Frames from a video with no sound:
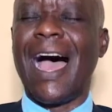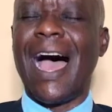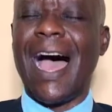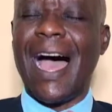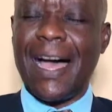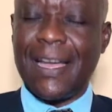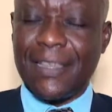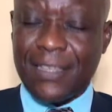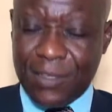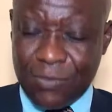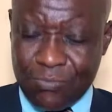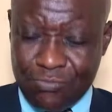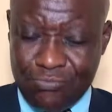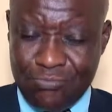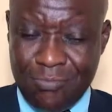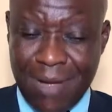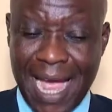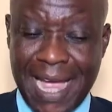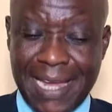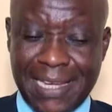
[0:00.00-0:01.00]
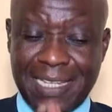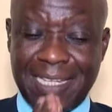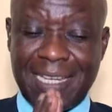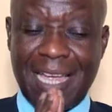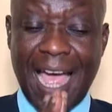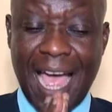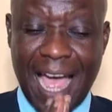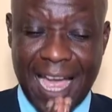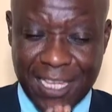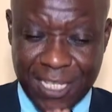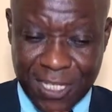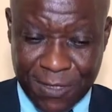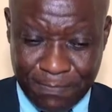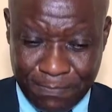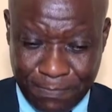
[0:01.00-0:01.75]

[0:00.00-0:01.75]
as much as